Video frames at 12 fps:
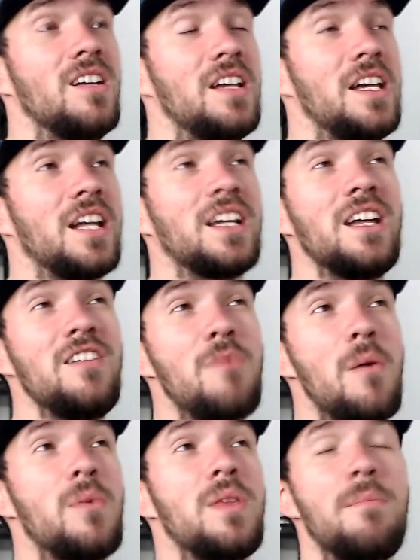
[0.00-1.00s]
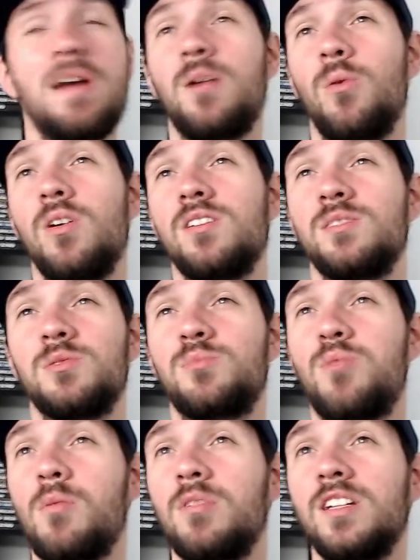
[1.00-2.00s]
And I can't even remember when the beta was. It was
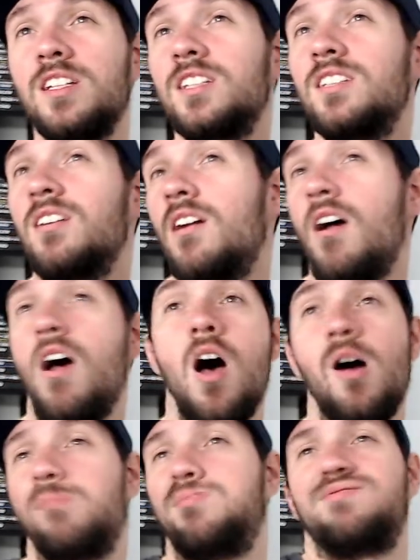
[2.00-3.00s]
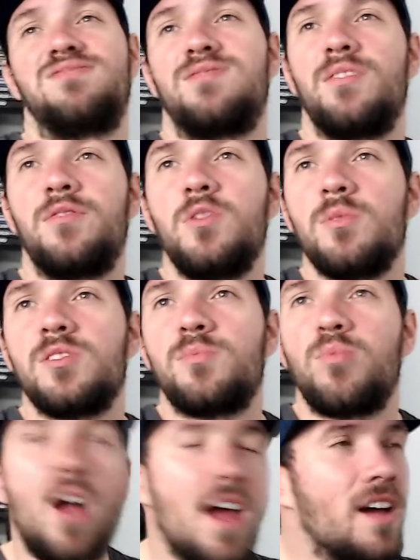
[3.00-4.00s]
probably oh, a few months
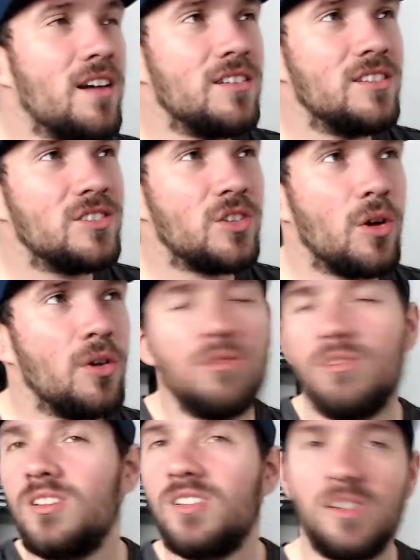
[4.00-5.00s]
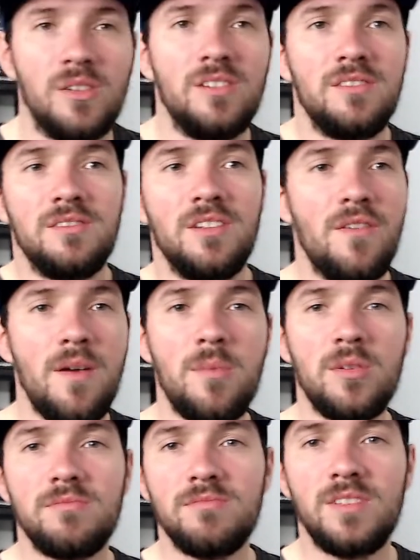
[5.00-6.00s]
prior. So, I don't know, November,
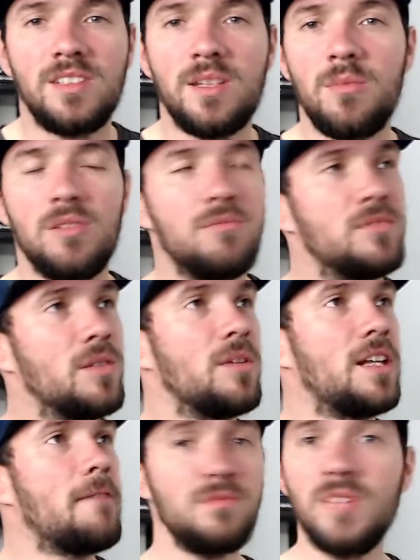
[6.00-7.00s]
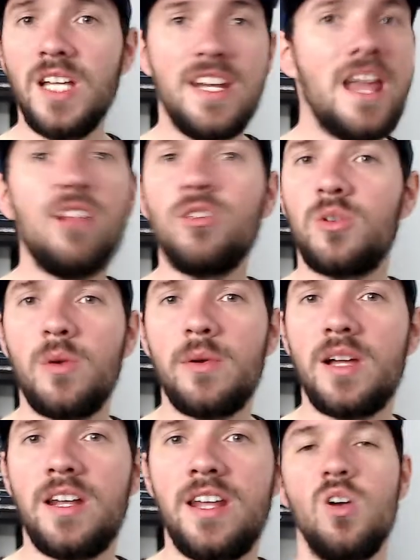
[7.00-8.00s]
December, something like that. And now look where we are now.